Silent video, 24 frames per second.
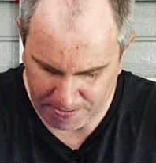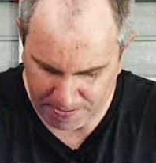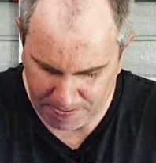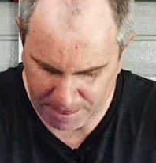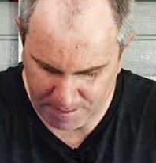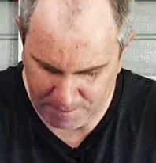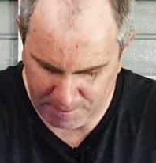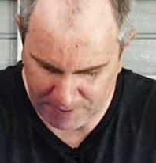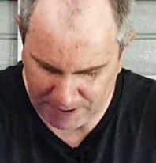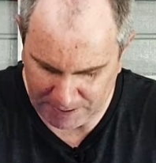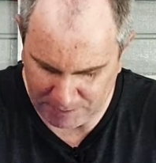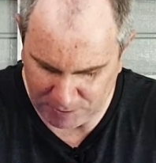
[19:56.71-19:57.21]

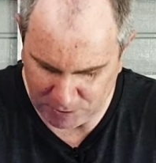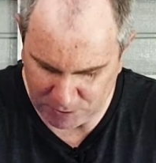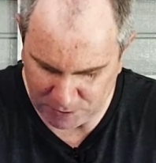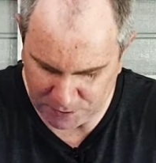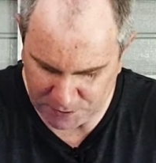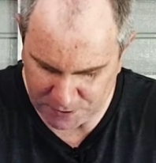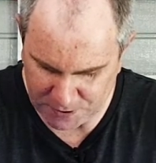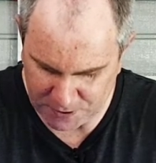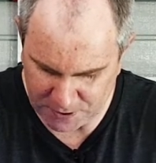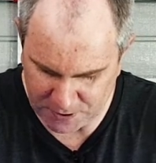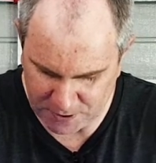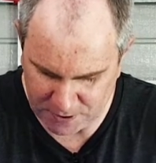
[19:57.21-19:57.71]
the
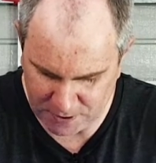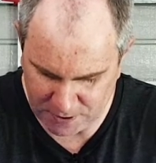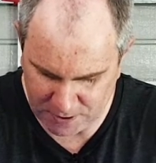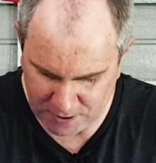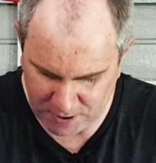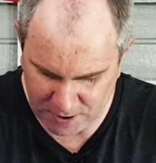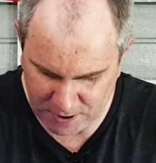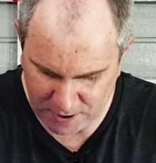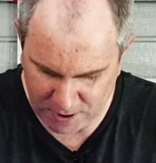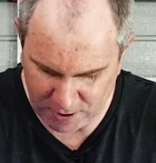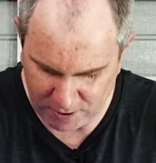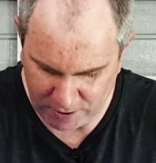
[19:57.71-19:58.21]
bubbles
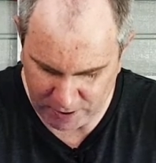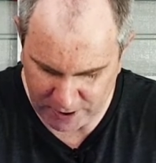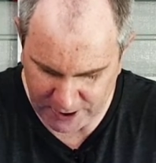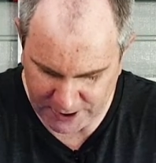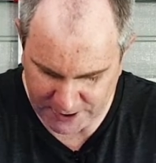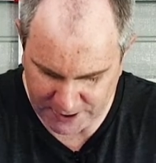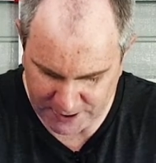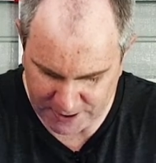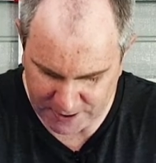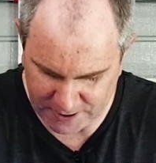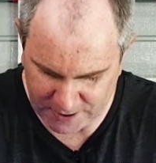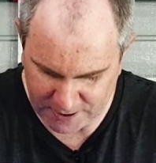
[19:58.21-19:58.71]
in the
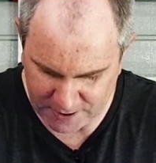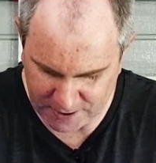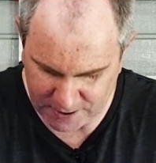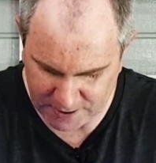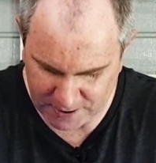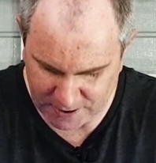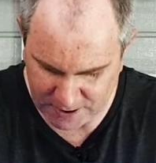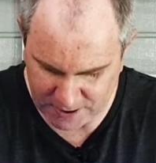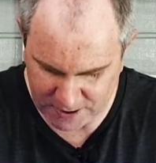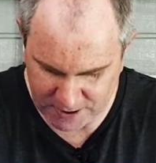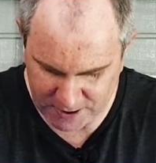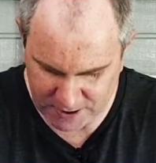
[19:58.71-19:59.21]
ice, and
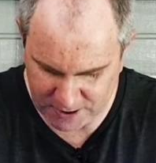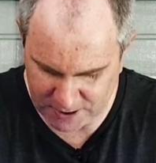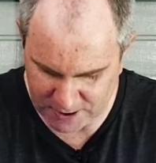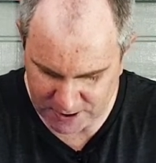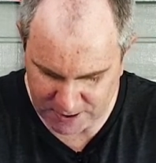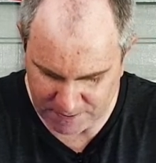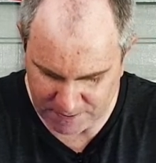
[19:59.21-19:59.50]
it's just